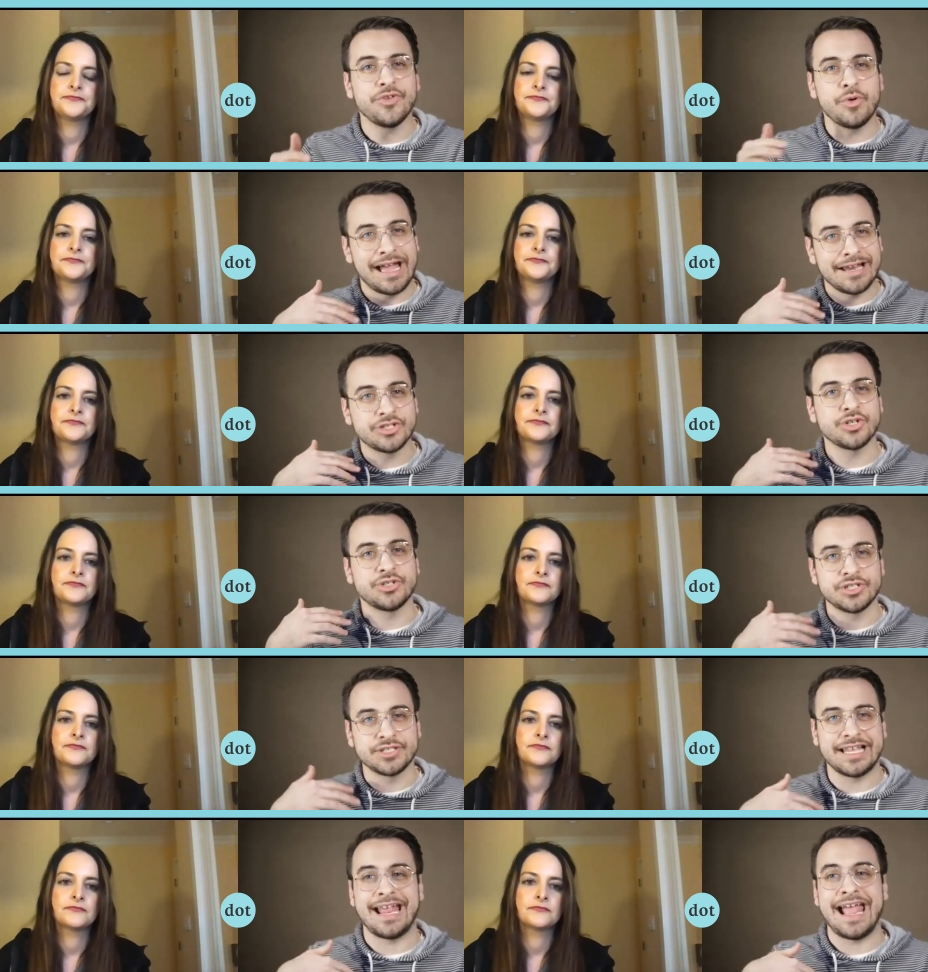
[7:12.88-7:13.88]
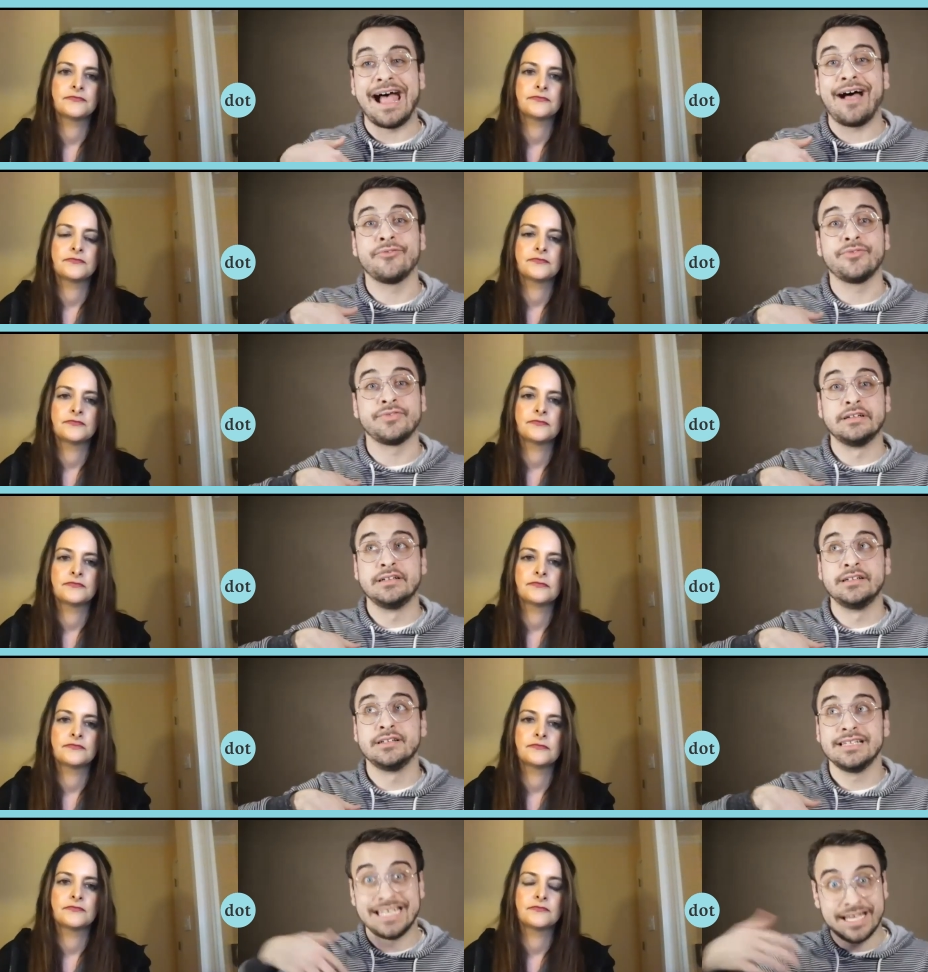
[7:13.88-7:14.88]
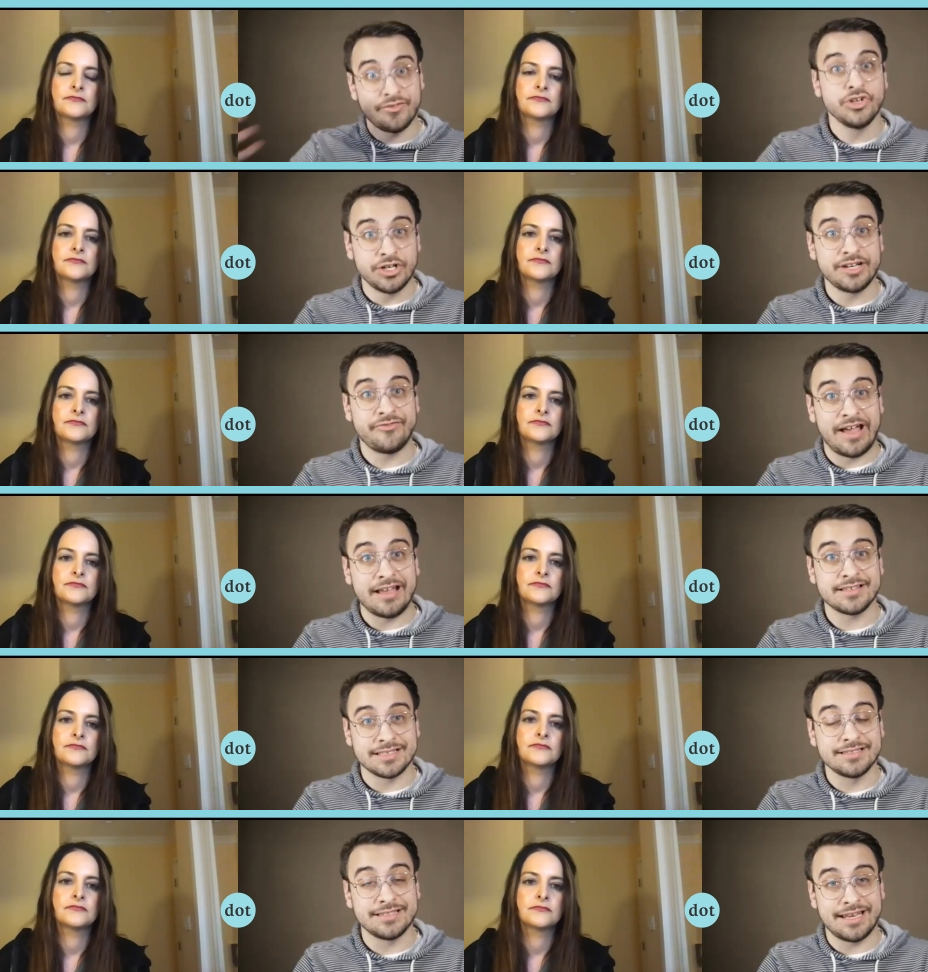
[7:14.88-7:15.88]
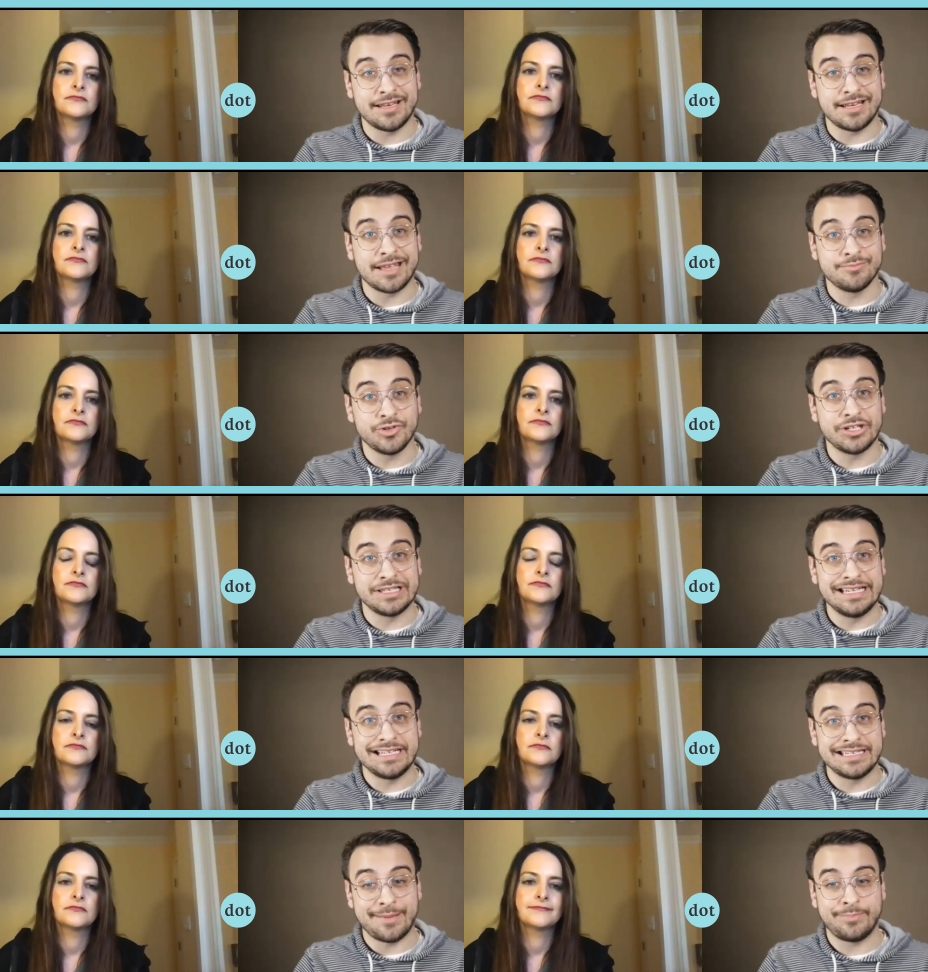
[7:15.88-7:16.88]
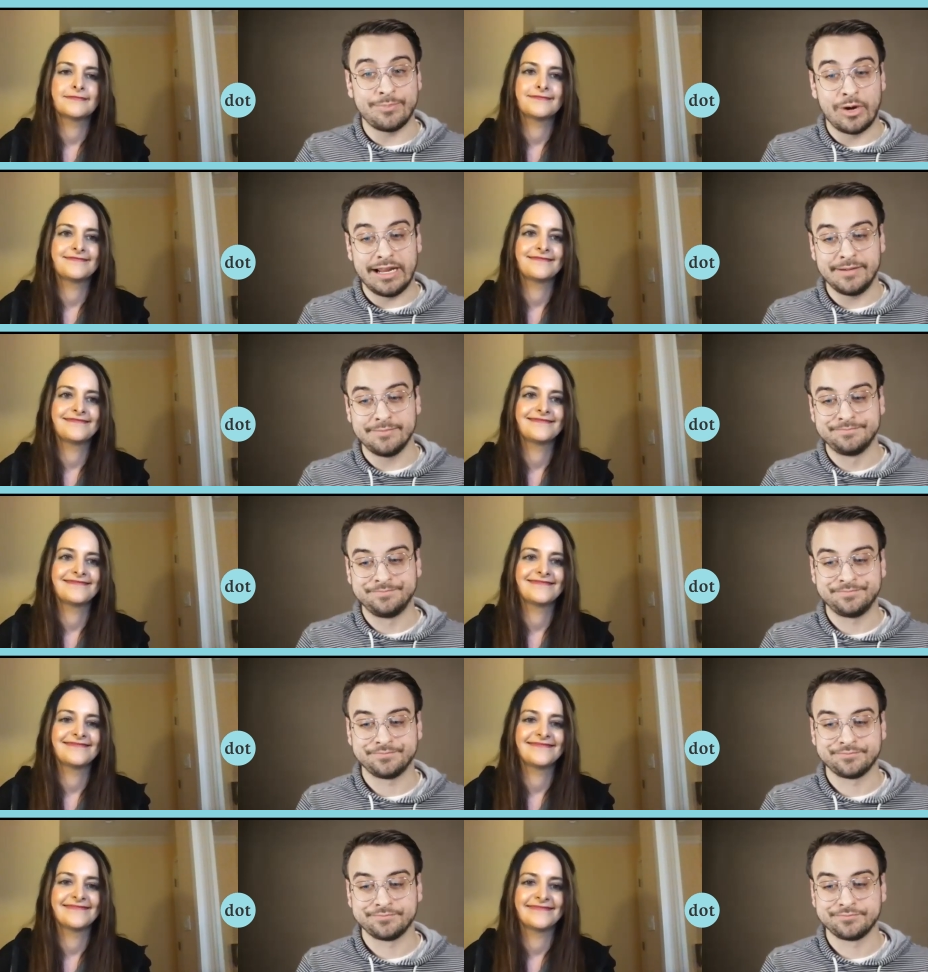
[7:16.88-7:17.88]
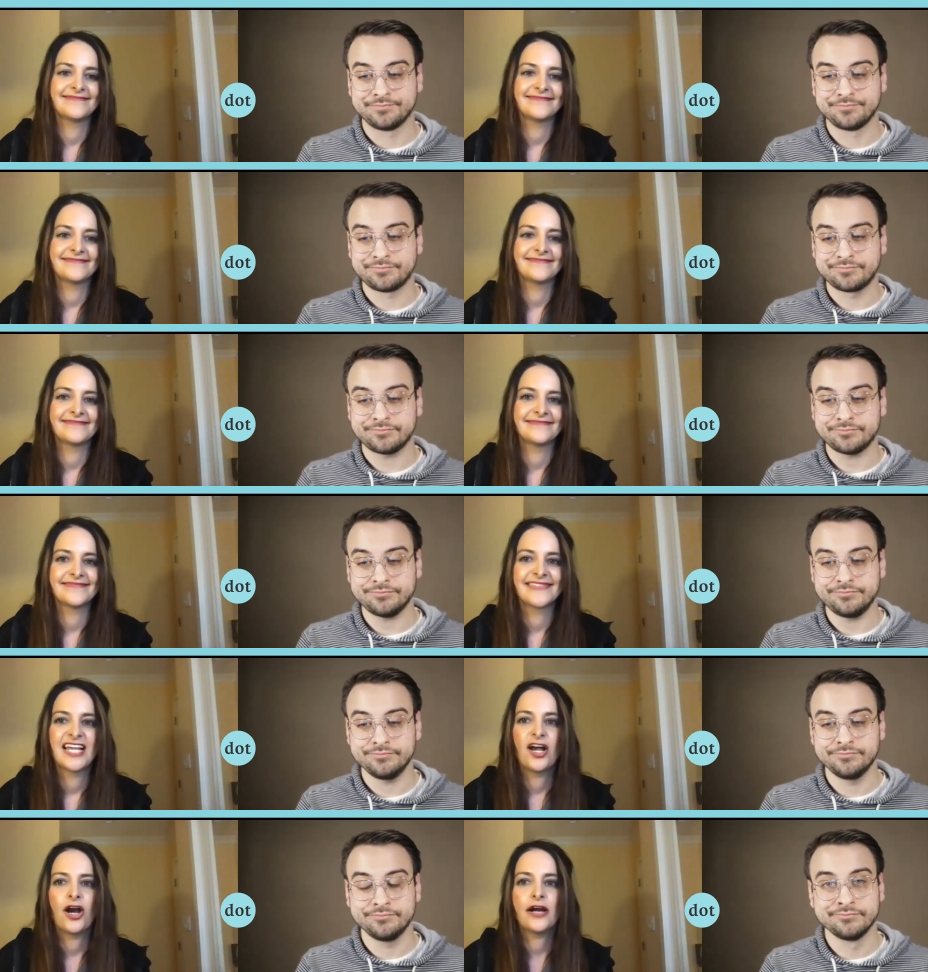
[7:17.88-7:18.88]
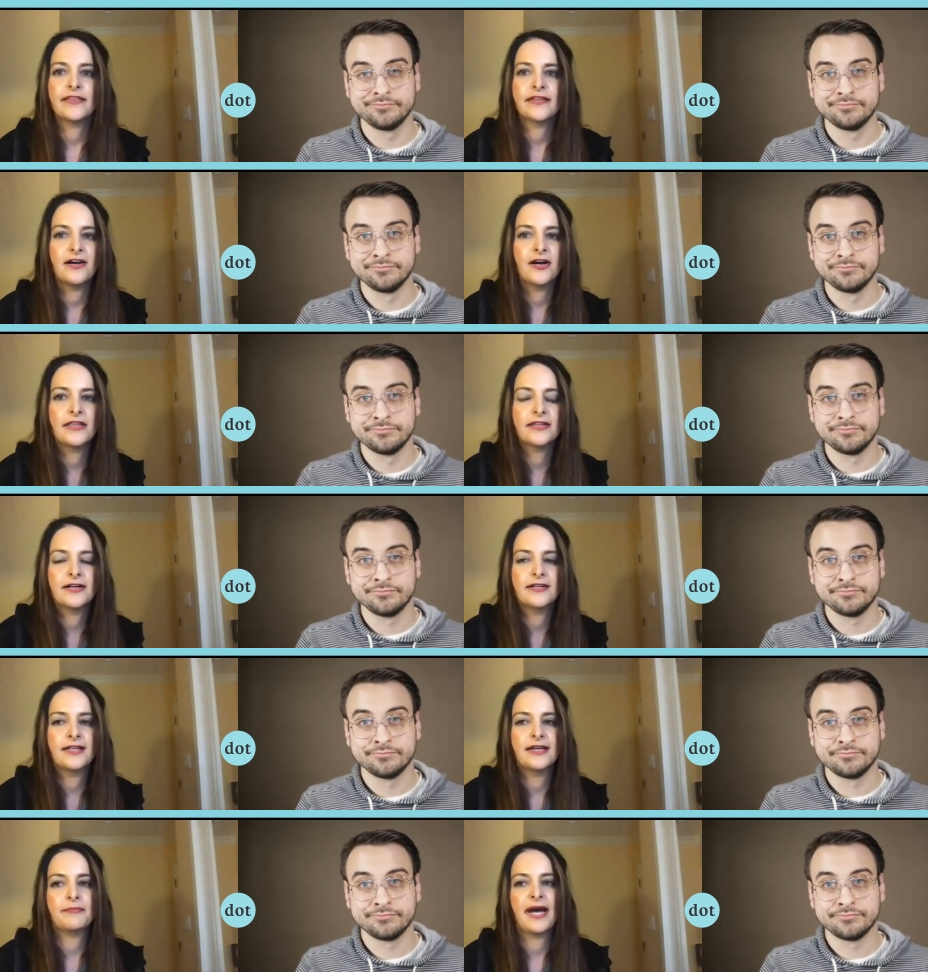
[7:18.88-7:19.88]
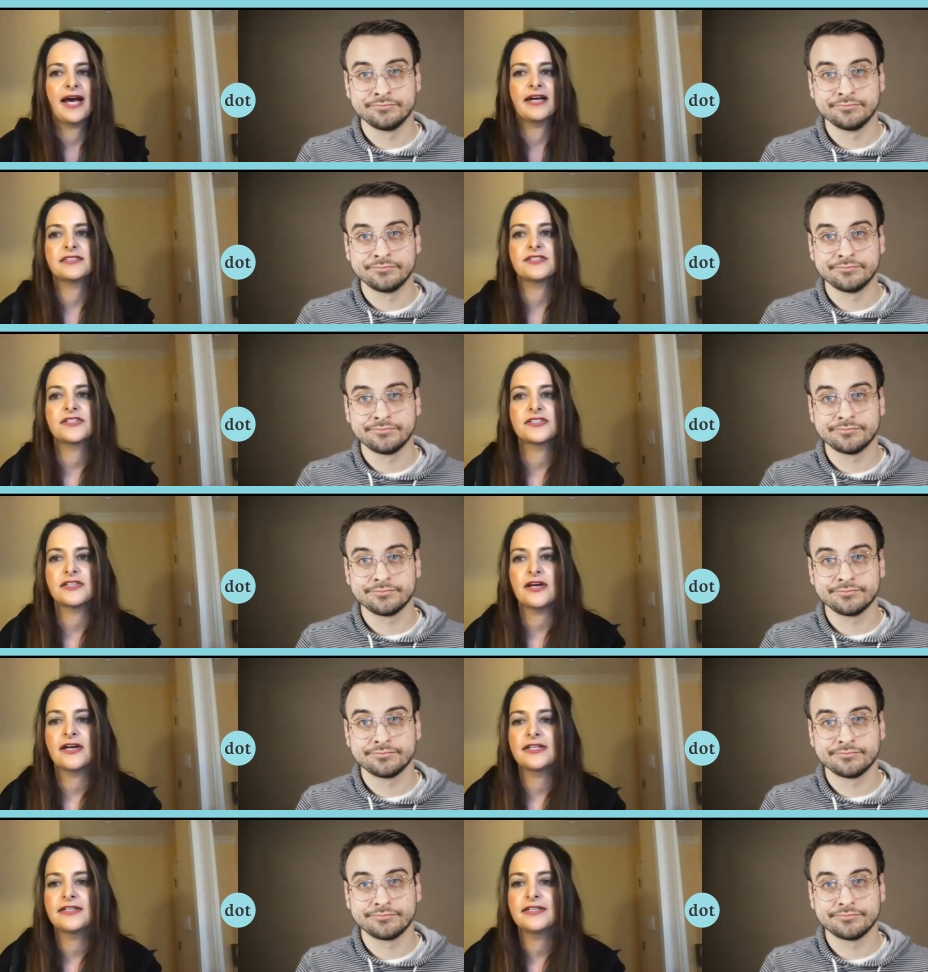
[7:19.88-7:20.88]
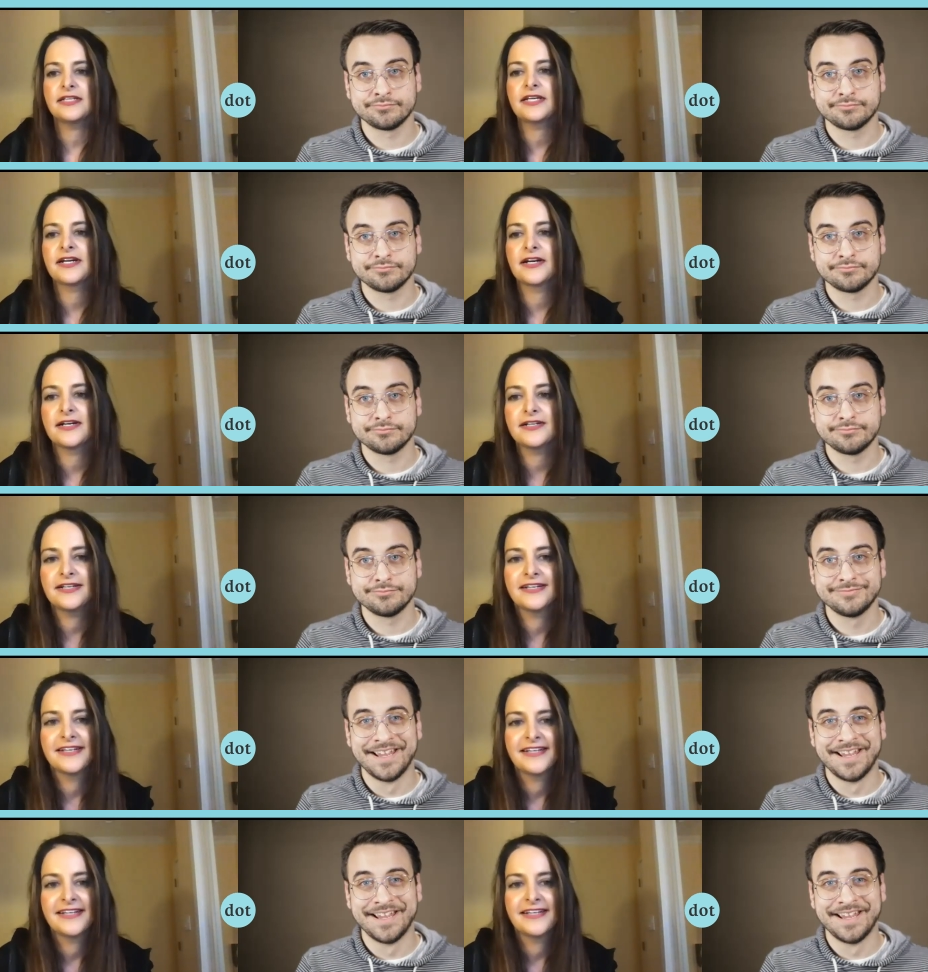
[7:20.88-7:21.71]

Speaker 1: have you had churches that have given good advice and, and like good leading in that way
Speaker 2: are there, are there like pastors on here?